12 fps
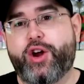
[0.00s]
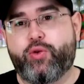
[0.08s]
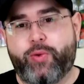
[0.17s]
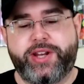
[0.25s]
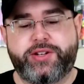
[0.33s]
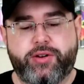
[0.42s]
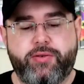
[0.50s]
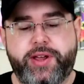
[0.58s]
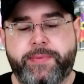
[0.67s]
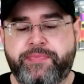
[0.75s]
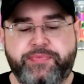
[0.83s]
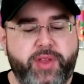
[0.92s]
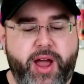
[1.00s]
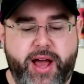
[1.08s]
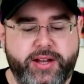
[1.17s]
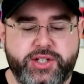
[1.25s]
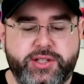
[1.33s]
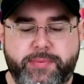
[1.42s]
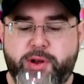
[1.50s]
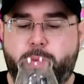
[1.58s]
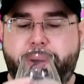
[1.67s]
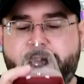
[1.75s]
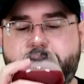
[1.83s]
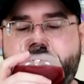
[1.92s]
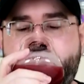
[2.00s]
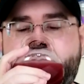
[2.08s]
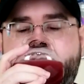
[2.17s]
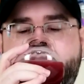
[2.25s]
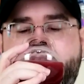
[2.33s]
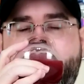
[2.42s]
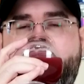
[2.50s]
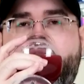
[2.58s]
great degree. Let me go back in for another sip.